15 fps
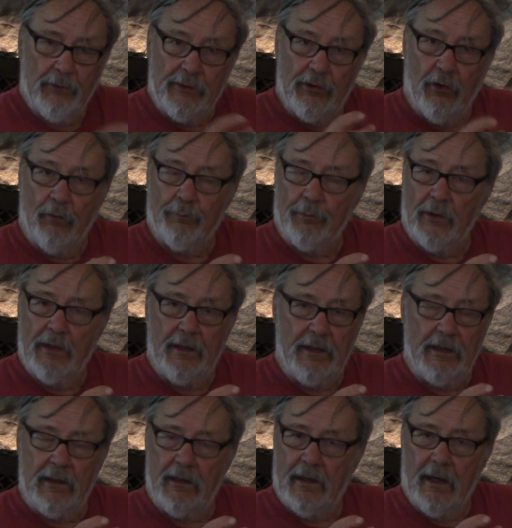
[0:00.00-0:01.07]
we don't put
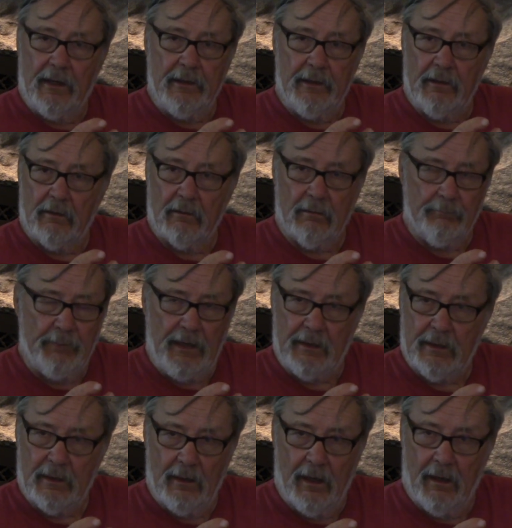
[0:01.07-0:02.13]
any honey or
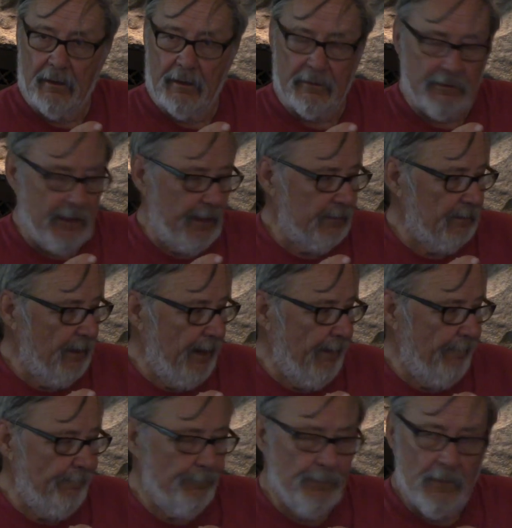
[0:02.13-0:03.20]
bacon out at that
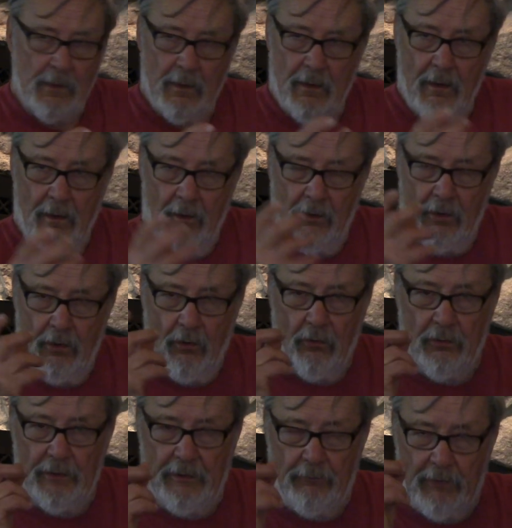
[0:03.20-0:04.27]
time.
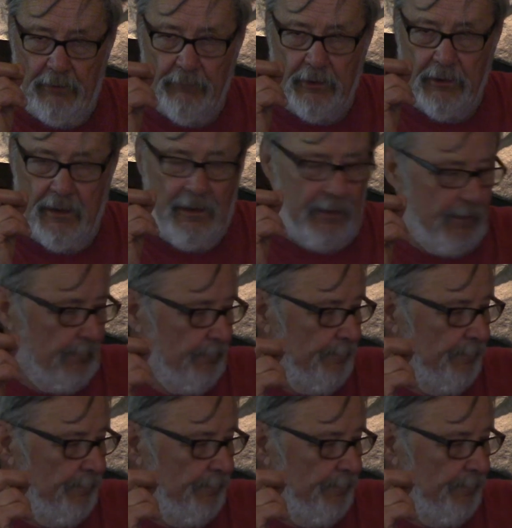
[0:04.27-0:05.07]
only when we're hunting.